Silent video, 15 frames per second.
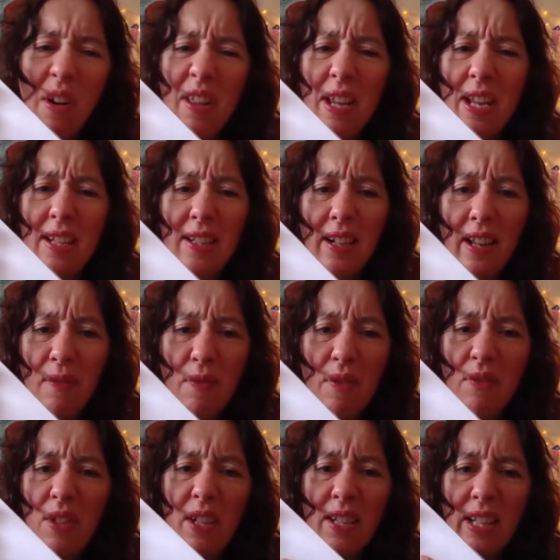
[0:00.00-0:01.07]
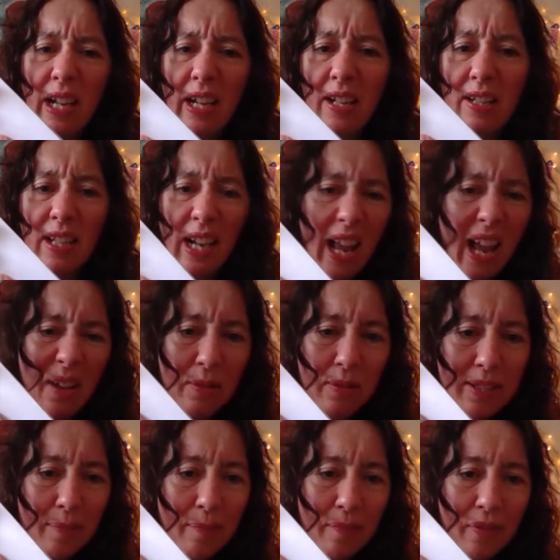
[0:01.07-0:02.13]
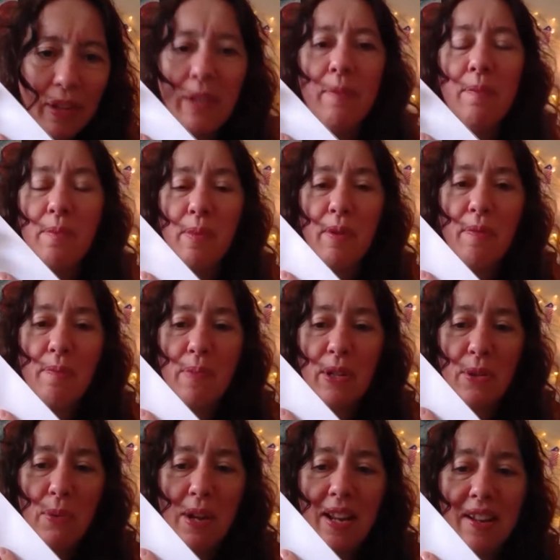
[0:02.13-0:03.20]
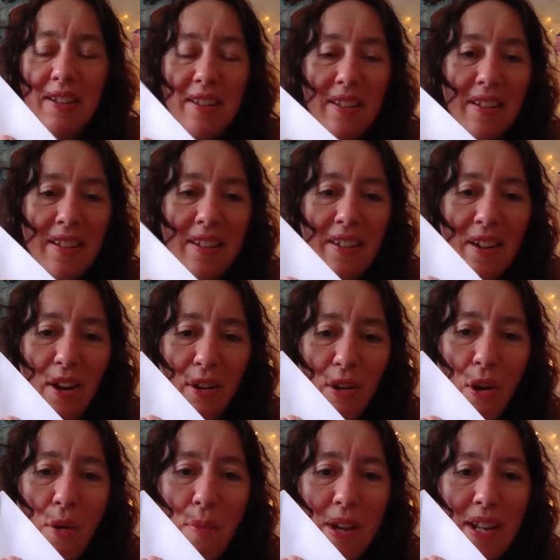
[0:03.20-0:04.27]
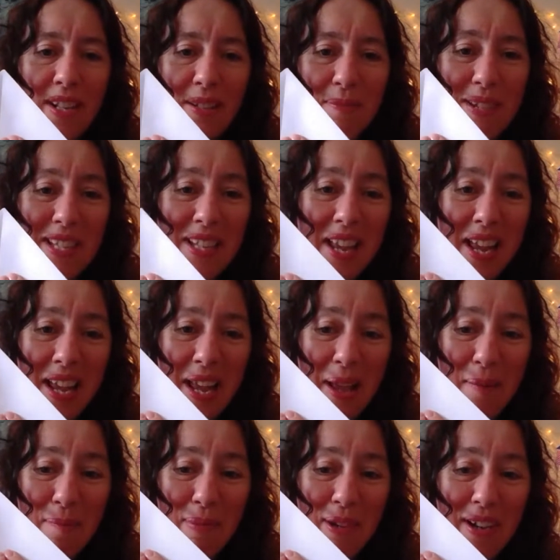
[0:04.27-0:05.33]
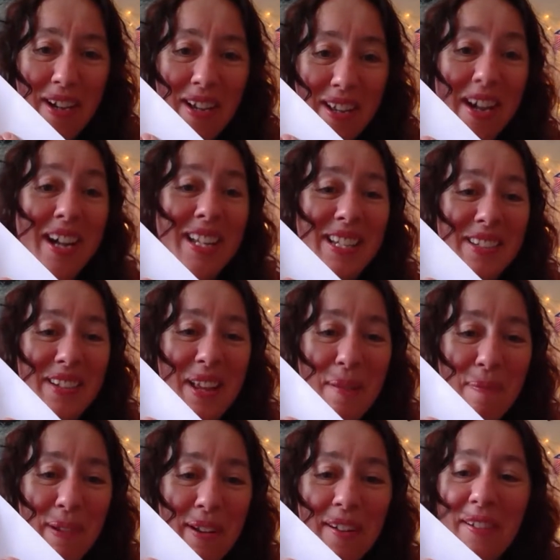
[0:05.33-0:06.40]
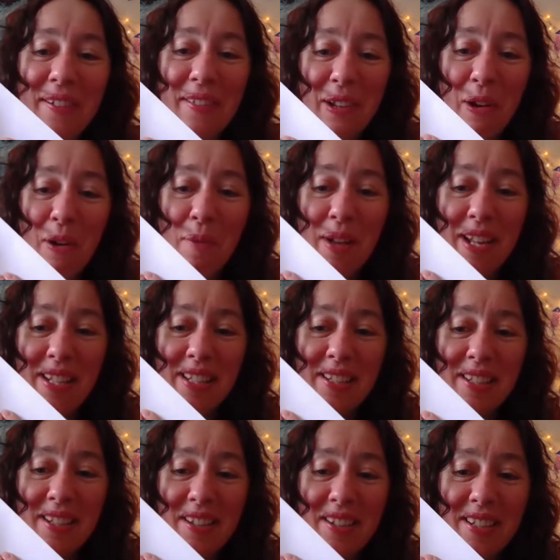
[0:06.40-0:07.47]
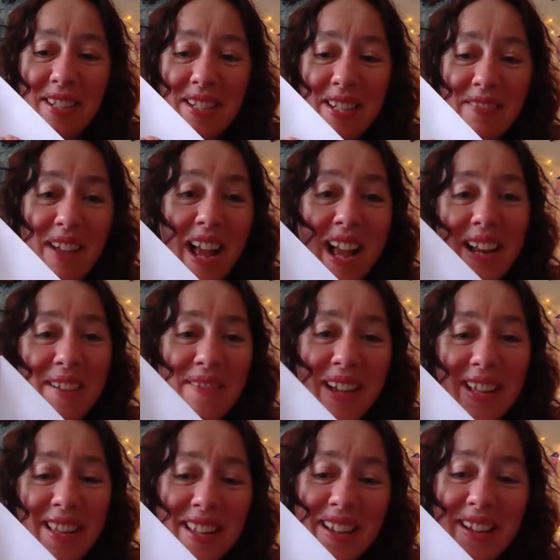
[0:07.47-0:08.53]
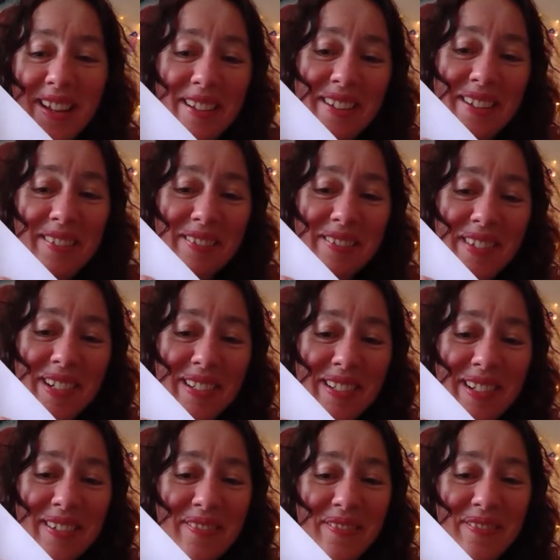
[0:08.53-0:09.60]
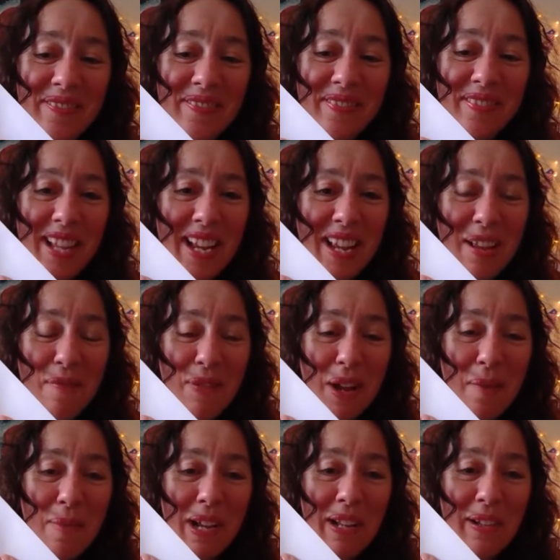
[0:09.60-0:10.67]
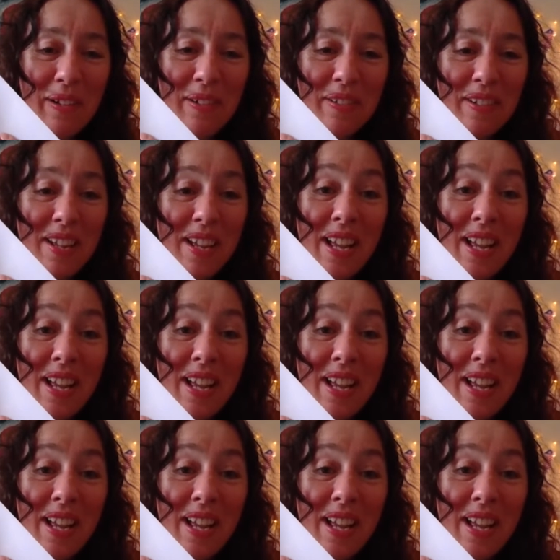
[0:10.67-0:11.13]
I think it's like a 15 second delay or something between a comment and me seeing it. But I, I, do keep an eye on the comments. It's a good system. Hello, Matthew. Welcome. Thank you for coming along.